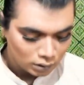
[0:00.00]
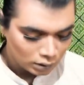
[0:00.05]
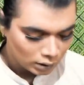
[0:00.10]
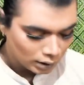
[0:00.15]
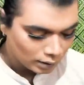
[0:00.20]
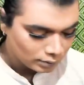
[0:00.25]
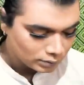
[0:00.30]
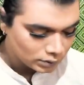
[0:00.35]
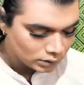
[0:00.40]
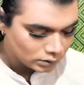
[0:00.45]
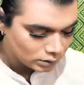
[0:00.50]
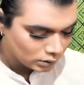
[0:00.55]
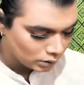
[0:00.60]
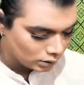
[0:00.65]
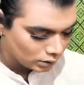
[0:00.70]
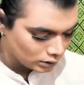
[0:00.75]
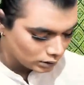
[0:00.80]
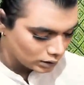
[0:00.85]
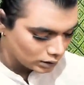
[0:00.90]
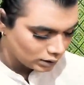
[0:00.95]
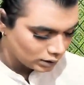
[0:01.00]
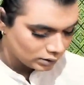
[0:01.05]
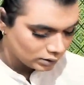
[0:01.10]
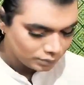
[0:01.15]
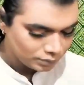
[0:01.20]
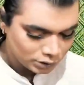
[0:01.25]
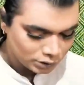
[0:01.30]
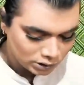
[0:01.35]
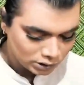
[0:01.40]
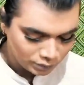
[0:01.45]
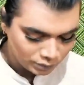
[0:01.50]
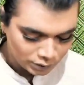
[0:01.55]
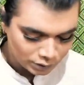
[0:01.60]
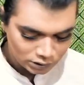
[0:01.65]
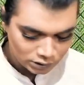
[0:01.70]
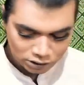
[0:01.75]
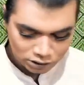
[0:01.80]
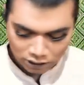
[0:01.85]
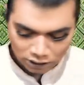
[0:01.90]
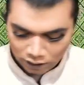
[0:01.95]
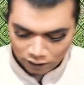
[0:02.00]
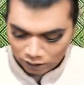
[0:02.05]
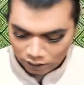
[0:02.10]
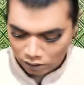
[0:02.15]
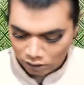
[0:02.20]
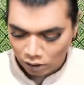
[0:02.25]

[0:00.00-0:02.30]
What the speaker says: I'm just gonna take some shimmery shade